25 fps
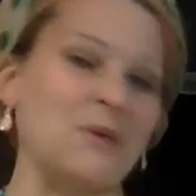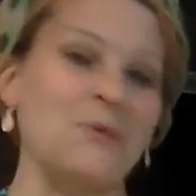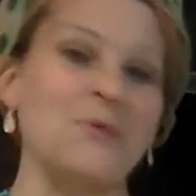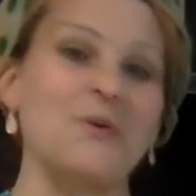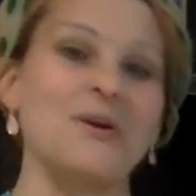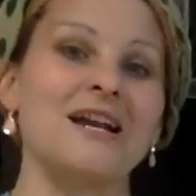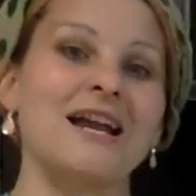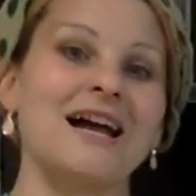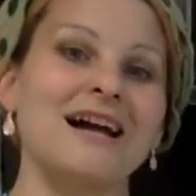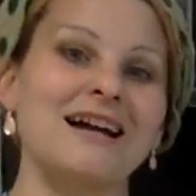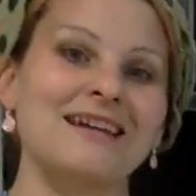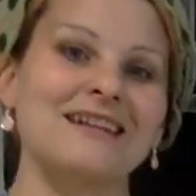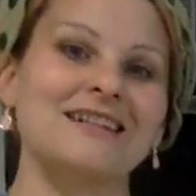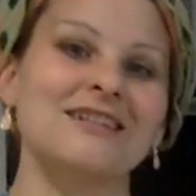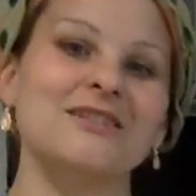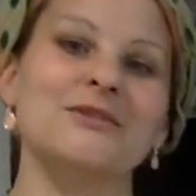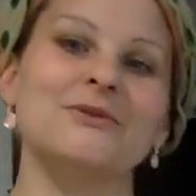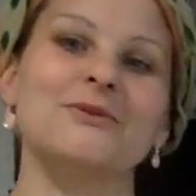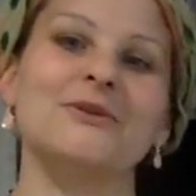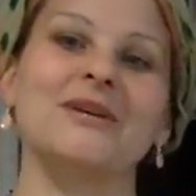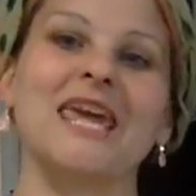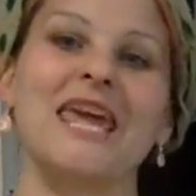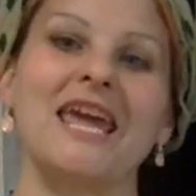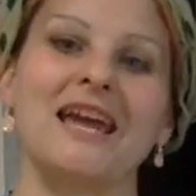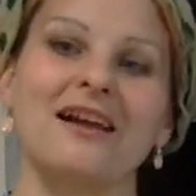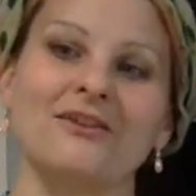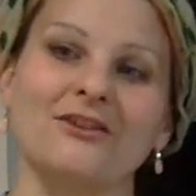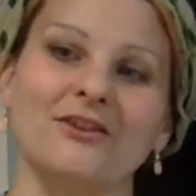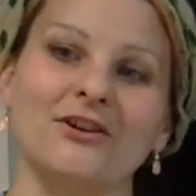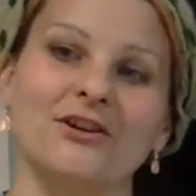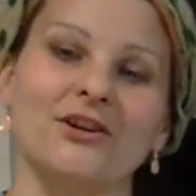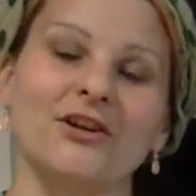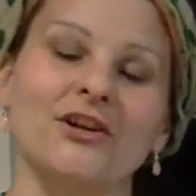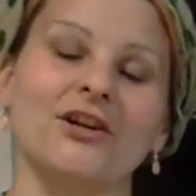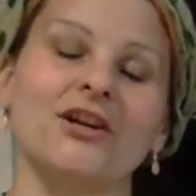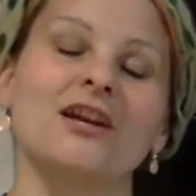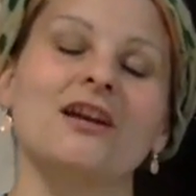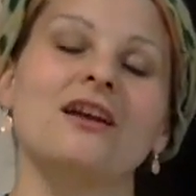We're not going to do a
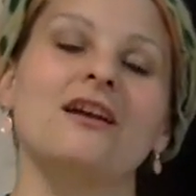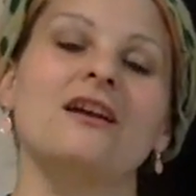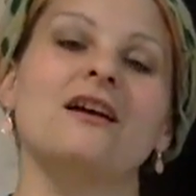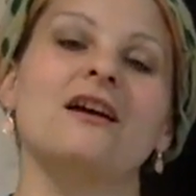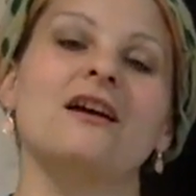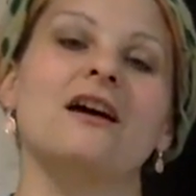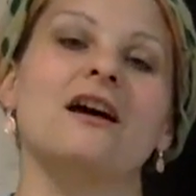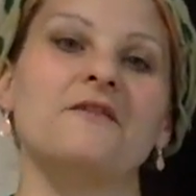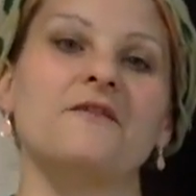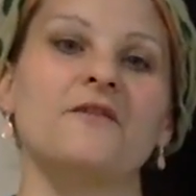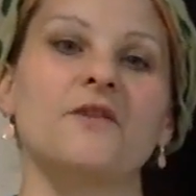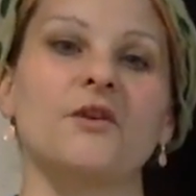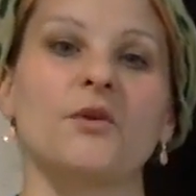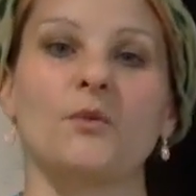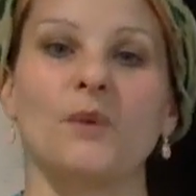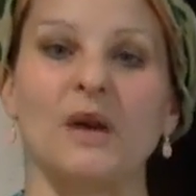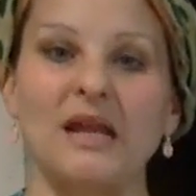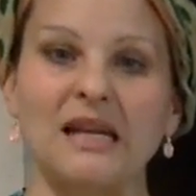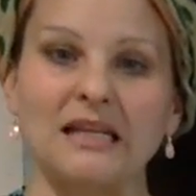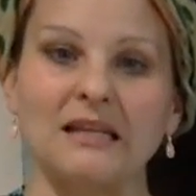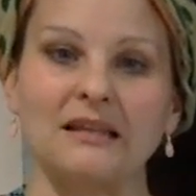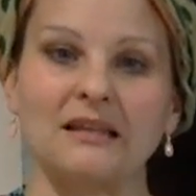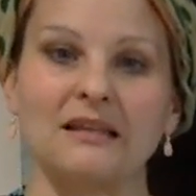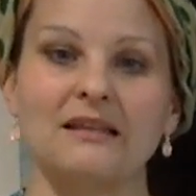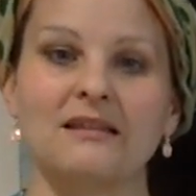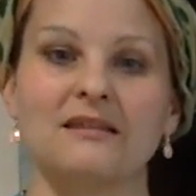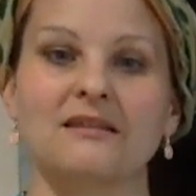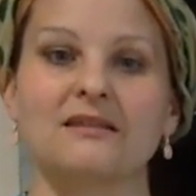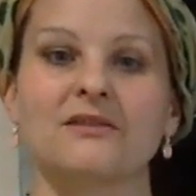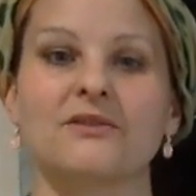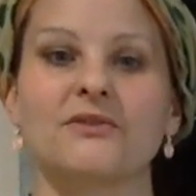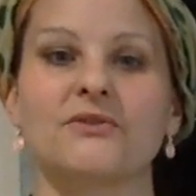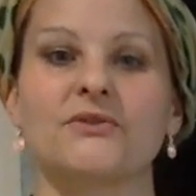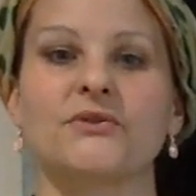calendar for a waiting list,